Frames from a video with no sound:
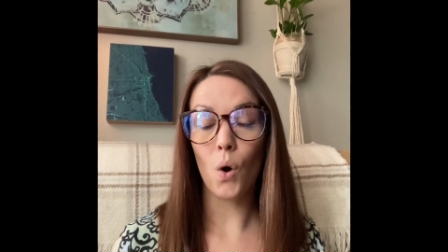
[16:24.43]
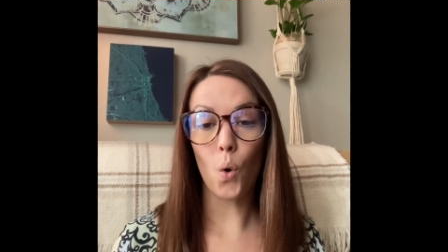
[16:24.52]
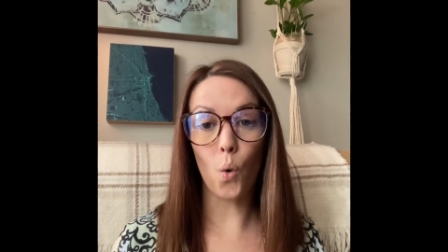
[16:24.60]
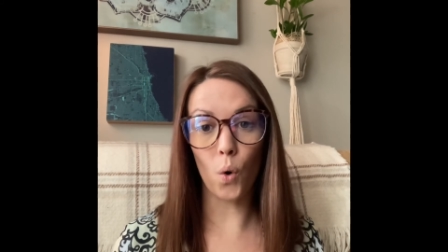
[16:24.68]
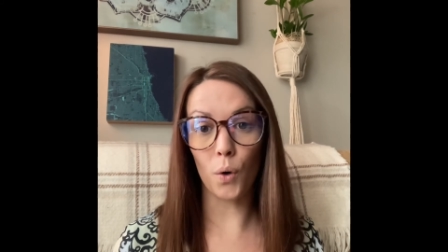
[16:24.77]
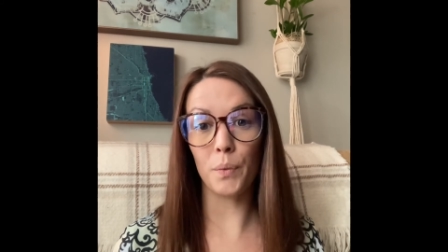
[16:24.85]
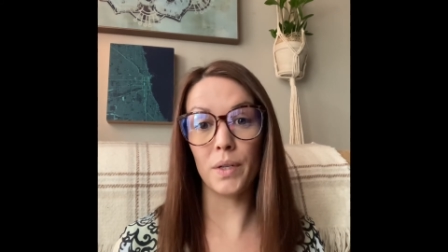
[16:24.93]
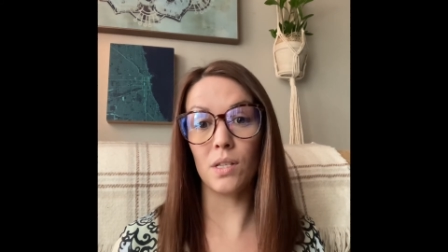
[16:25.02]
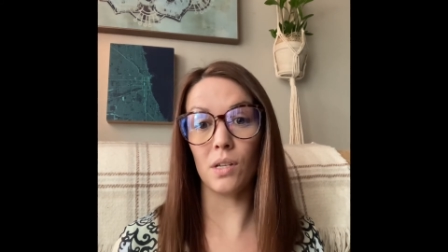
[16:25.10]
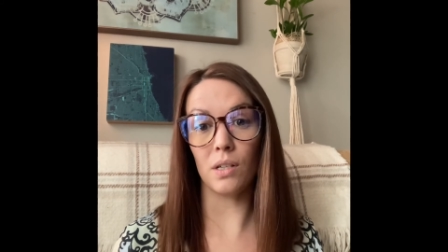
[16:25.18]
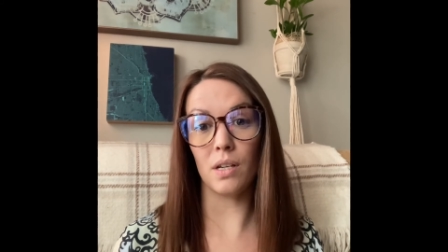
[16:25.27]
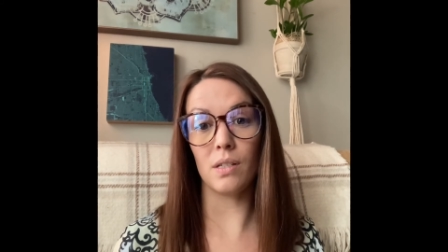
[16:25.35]
or
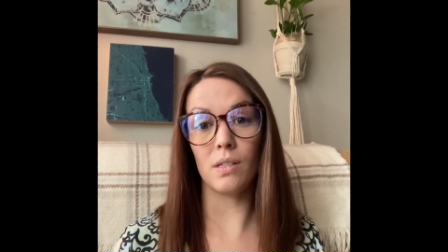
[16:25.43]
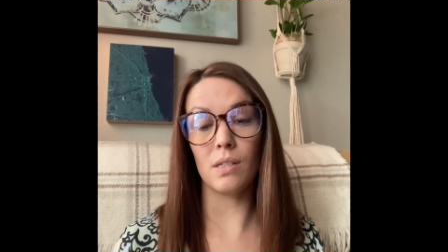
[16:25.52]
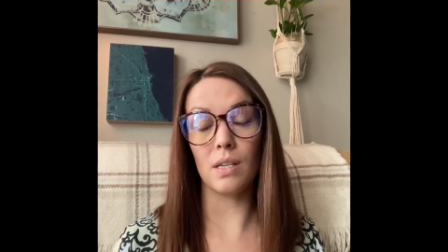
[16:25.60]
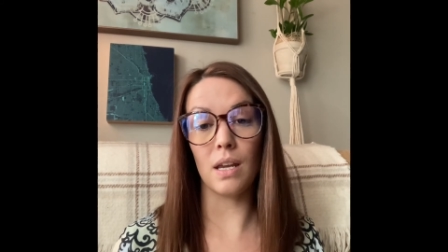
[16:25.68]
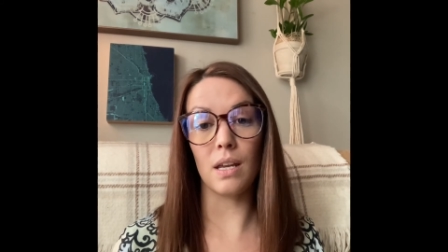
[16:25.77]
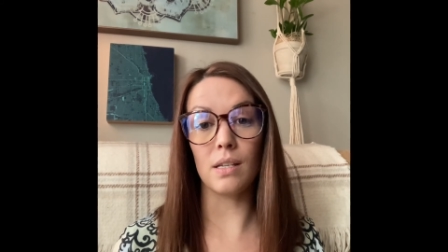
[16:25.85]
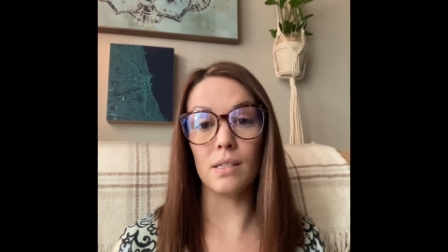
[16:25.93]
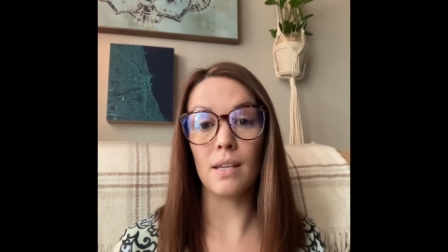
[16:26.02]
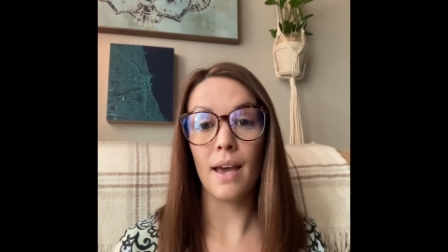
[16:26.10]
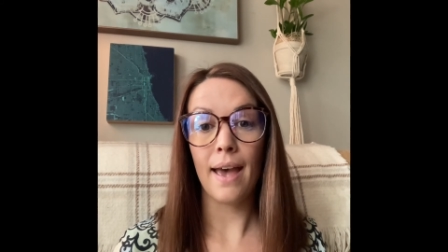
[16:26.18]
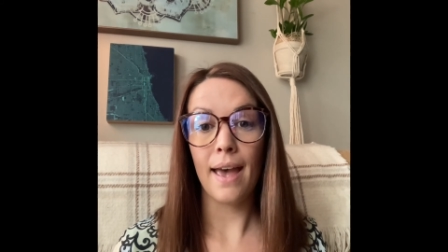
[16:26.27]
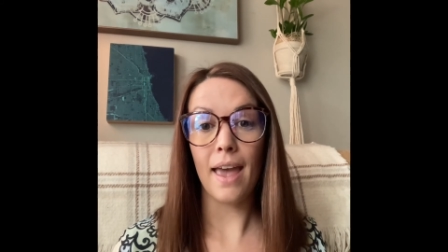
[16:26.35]
resiliencies.
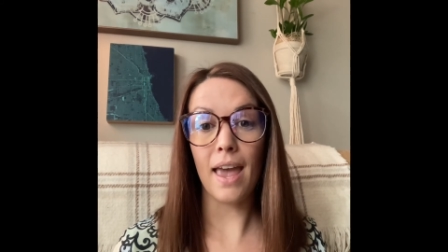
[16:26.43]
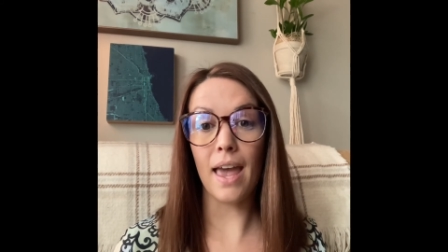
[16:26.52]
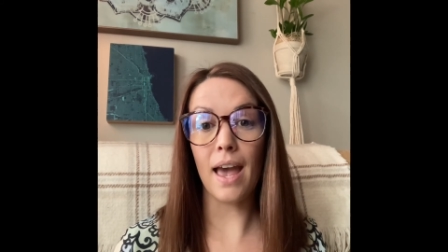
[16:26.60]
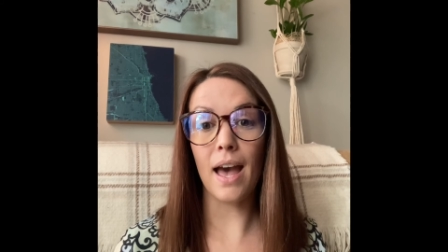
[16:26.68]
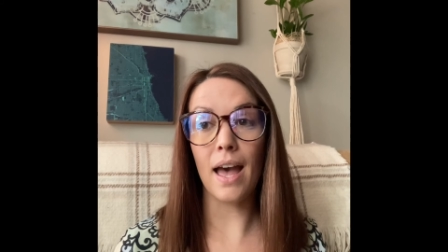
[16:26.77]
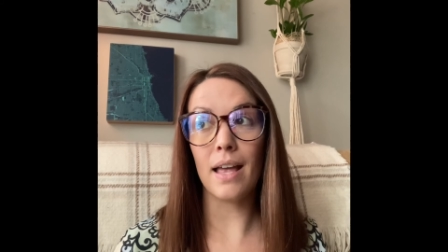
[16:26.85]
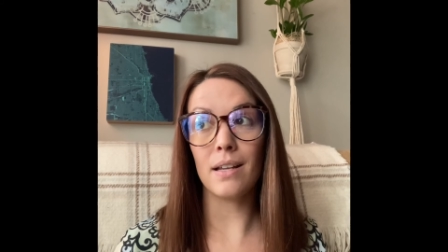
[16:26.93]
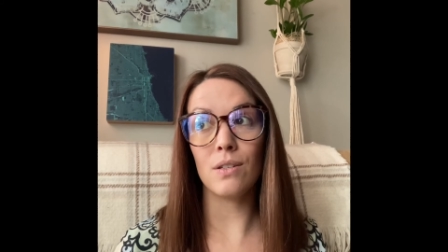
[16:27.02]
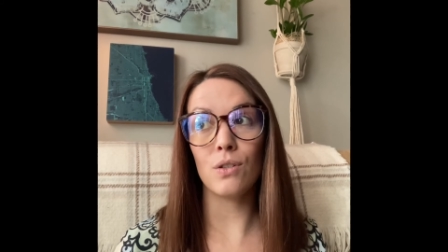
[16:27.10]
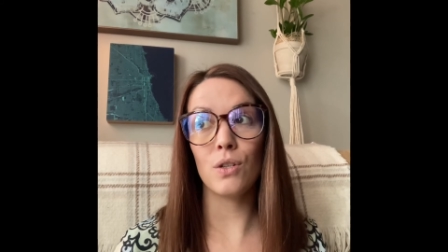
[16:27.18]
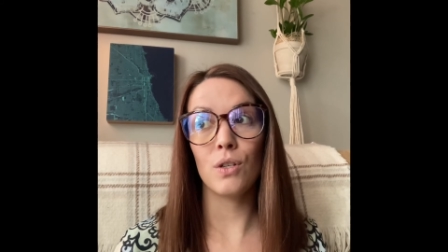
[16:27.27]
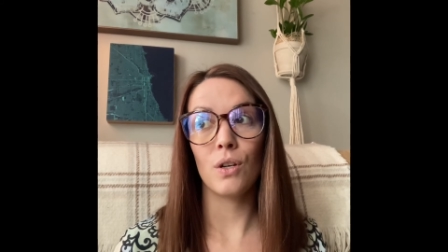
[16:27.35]
And